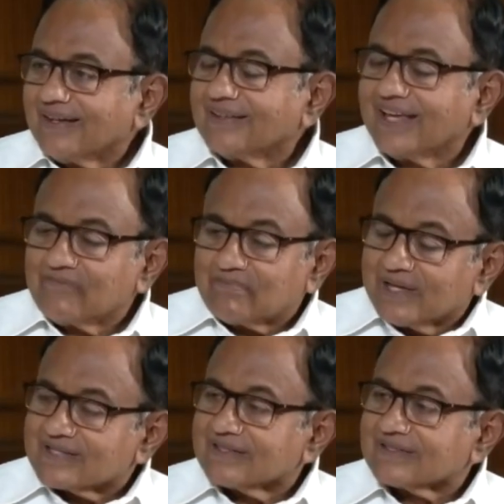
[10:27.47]
they have
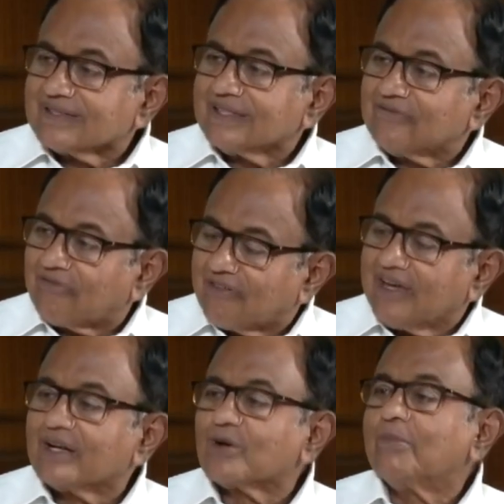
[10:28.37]
presented a
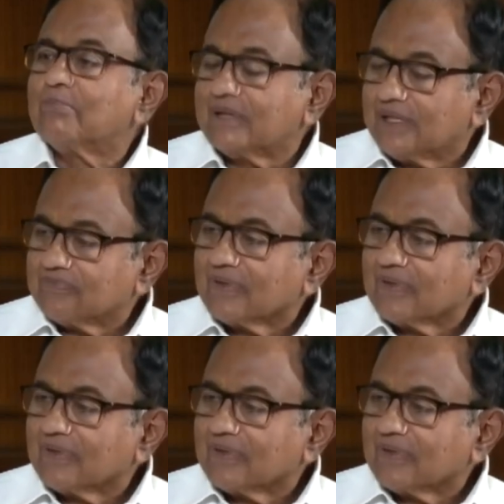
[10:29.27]
fait accompli.